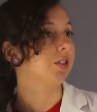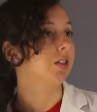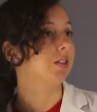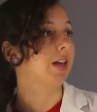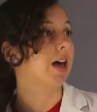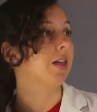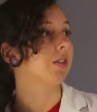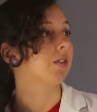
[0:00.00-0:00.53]
this
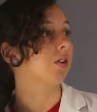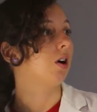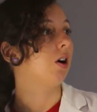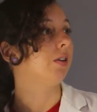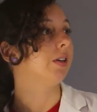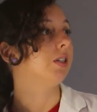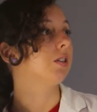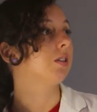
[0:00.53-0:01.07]

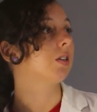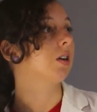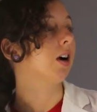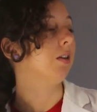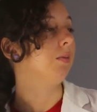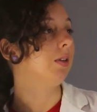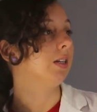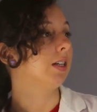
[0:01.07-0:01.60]
ethanol into the
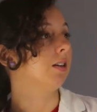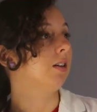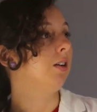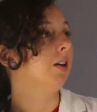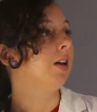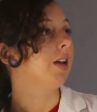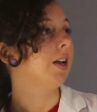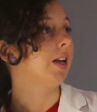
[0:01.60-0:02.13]
carbonyl,
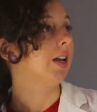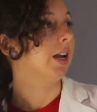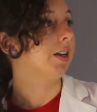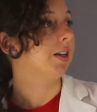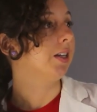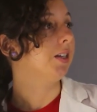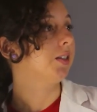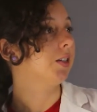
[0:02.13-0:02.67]

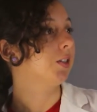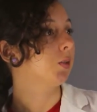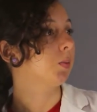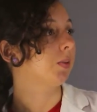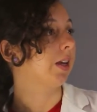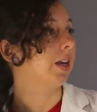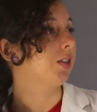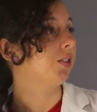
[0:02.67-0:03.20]
and it
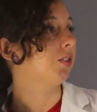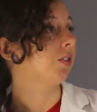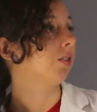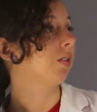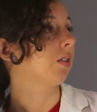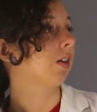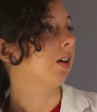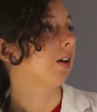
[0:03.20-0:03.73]
displaced
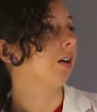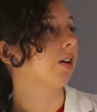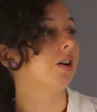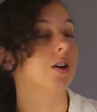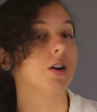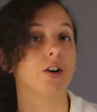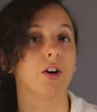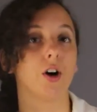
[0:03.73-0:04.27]
the
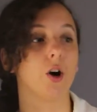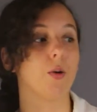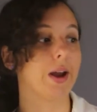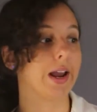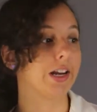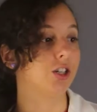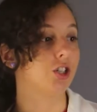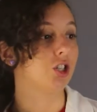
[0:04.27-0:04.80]

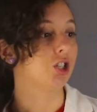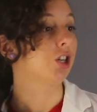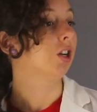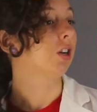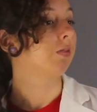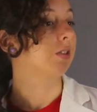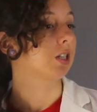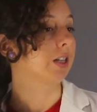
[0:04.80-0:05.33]
OH,
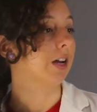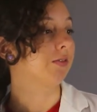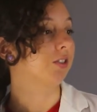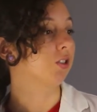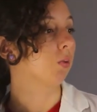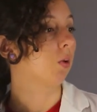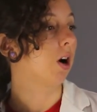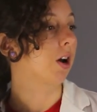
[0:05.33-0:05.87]
which left
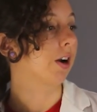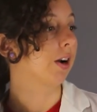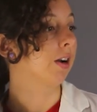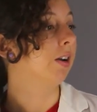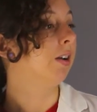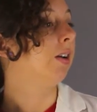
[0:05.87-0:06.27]
as water,